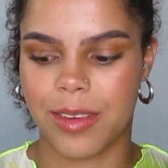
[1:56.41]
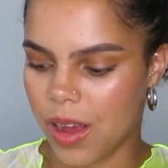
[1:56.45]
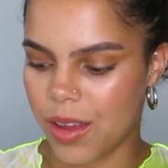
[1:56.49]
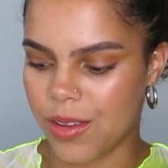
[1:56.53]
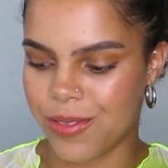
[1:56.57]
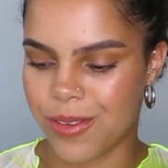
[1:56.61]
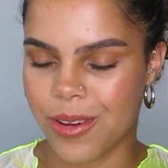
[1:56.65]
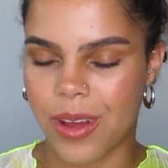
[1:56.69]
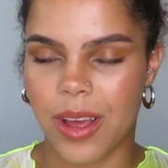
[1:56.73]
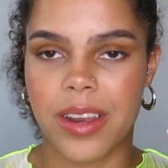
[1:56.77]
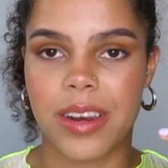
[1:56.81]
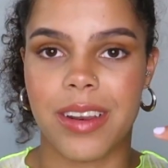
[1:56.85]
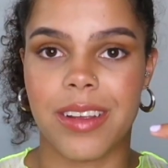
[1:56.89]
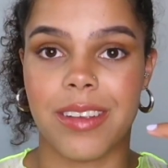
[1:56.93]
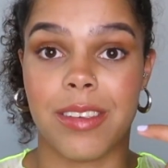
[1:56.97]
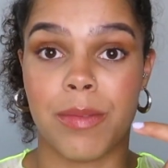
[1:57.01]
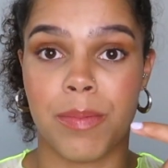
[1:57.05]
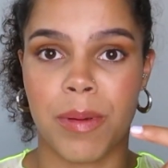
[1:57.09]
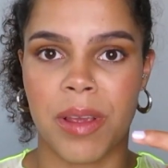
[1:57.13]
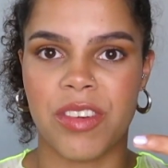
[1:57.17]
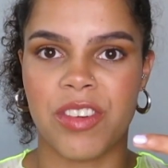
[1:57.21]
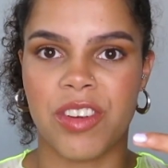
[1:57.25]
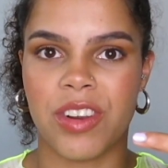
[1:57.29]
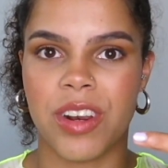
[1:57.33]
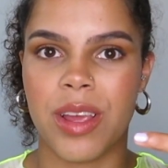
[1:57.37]
I find,
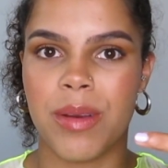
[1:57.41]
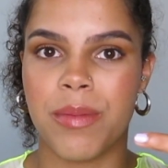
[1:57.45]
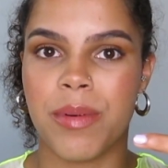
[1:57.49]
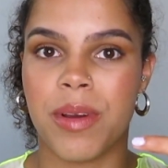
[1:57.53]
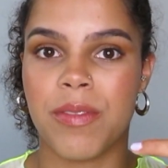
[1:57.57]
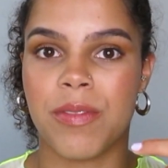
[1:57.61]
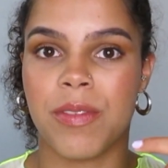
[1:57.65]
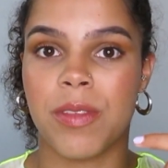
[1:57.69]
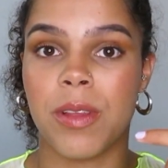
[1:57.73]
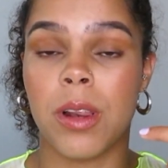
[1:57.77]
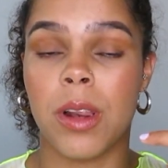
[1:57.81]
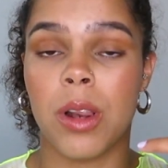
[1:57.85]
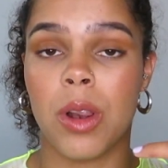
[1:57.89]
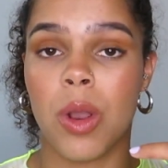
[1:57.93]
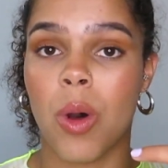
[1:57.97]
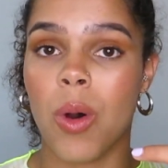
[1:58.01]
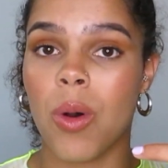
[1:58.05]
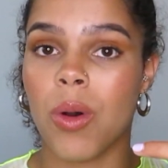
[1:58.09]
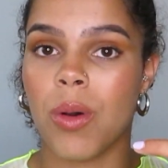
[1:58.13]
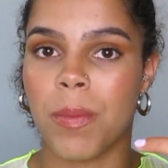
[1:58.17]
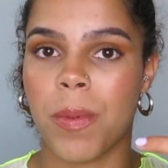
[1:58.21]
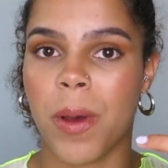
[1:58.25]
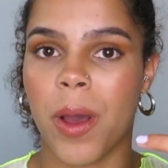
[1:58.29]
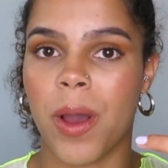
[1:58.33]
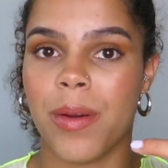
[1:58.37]
especially with the
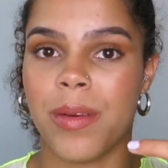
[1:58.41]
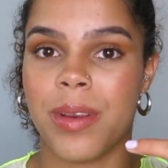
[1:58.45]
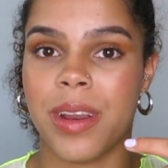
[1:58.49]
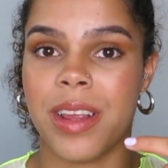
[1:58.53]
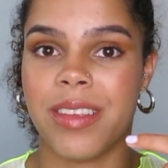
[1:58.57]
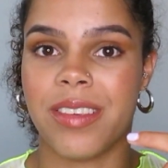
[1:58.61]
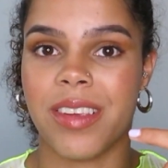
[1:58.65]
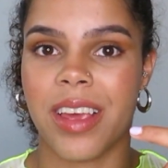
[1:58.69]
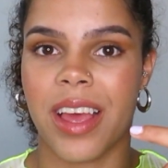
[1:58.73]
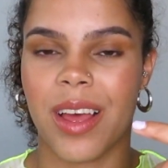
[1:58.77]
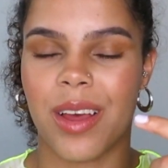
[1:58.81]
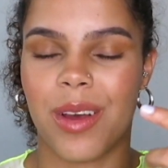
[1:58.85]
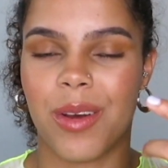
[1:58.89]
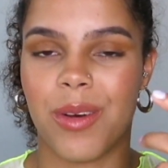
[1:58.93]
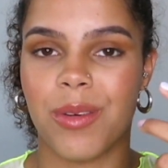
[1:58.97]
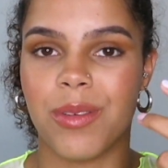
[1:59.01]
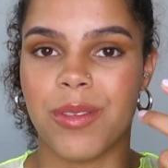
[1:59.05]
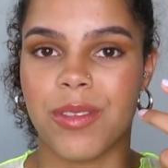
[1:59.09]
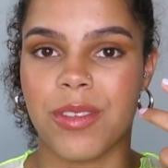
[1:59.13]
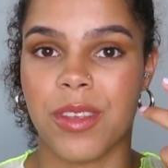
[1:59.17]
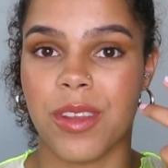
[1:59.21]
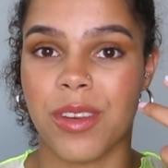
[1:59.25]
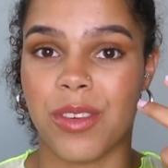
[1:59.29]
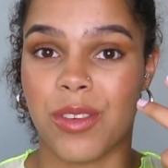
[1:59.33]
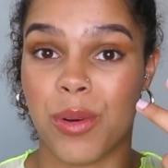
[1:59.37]
long
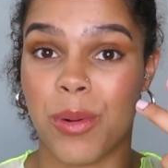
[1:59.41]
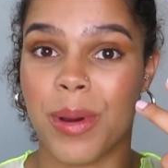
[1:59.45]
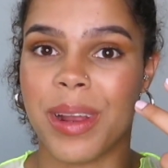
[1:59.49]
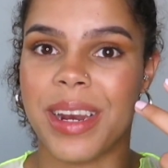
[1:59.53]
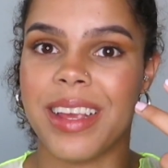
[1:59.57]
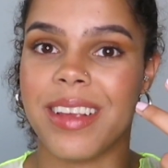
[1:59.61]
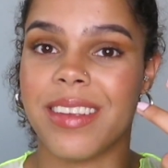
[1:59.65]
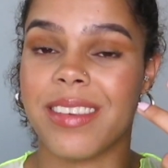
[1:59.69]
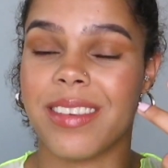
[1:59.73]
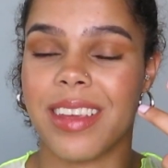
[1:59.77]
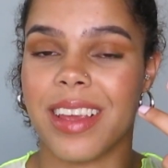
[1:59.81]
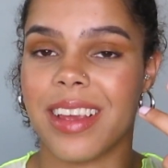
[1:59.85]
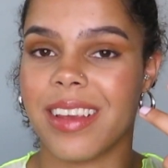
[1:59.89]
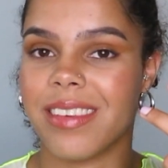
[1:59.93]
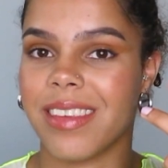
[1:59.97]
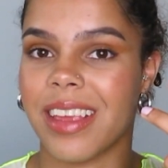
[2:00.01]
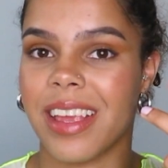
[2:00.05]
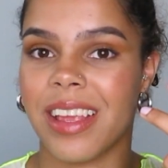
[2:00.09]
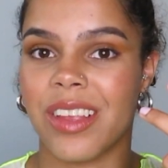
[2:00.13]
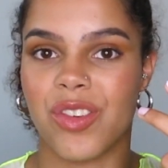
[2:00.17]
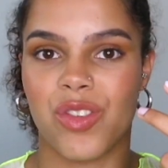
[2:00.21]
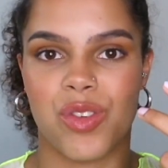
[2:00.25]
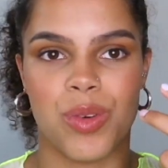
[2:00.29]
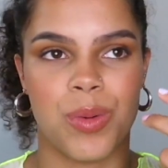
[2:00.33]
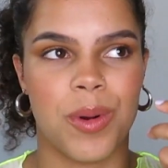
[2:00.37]
ponytails, the
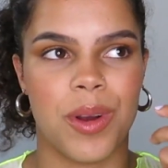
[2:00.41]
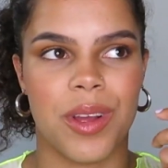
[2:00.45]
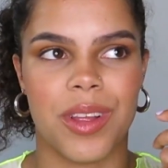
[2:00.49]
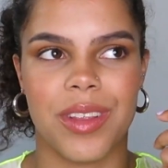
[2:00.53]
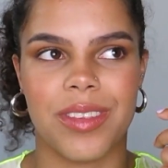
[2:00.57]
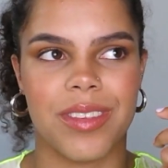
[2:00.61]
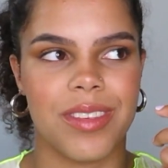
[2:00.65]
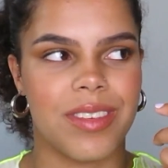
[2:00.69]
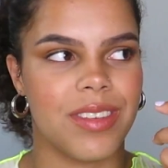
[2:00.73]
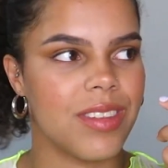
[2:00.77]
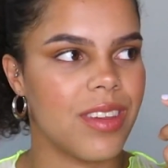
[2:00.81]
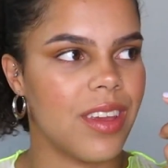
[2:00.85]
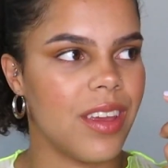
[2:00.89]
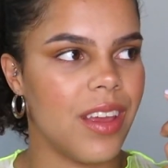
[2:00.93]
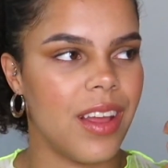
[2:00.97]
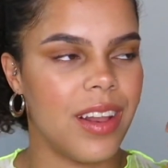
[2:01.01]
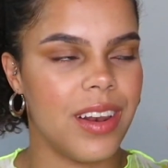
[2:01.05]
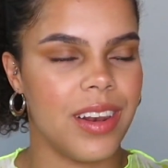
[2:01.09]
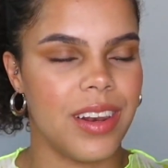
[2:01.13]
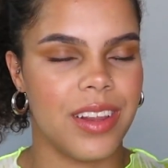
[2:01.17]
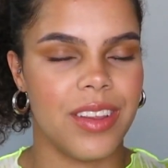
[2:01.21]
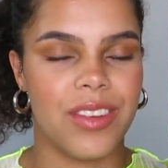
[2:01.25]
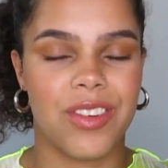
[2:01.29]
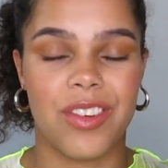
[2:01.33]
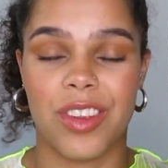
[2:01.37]
26-inch ones,
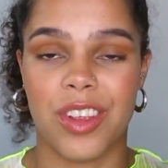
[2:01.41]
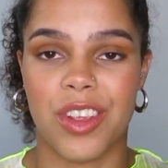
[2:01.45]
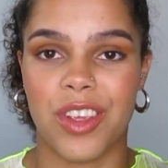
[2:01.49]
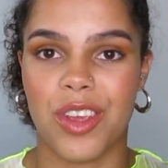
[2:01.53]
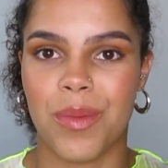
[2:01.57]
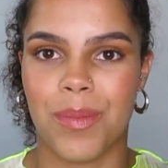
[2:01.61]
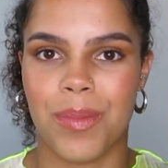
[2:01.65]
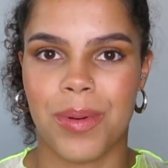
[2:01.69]
literally you